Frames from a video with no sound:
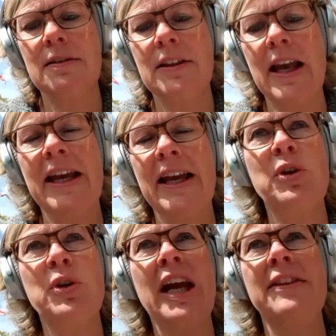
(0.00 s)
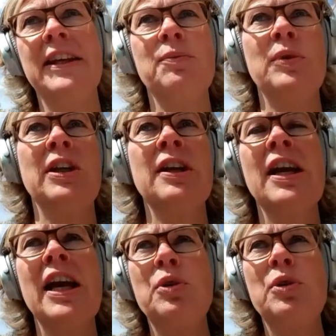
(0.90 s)
Yeah, and I think
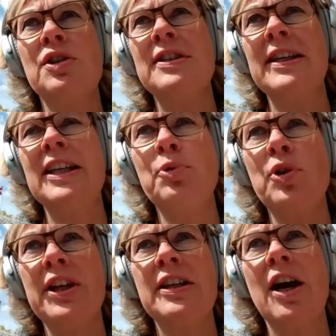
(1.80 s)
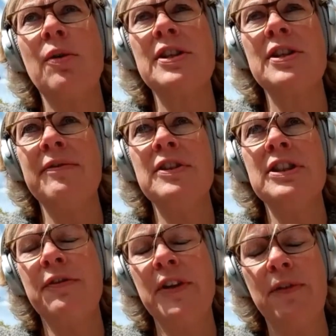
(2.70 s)
we just celebrated our
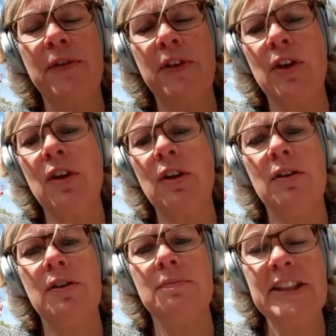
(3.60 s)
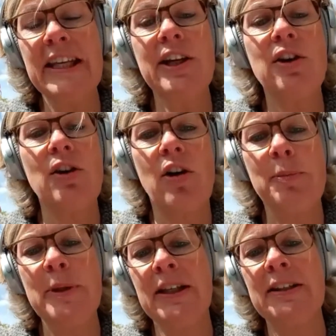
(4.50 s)
75th year of
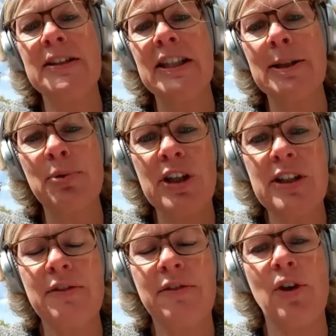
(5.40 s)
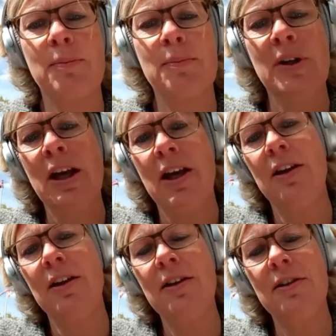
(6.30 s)
being liberated from
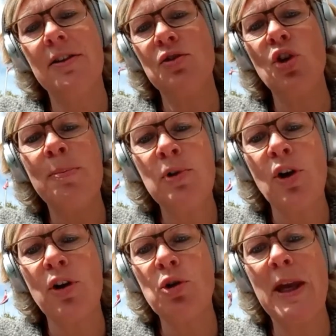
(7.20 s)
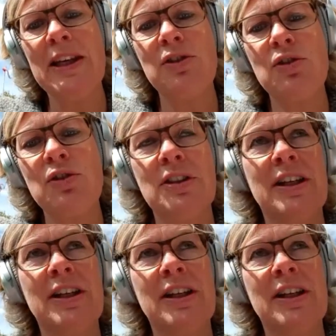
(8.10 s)
the German occupation,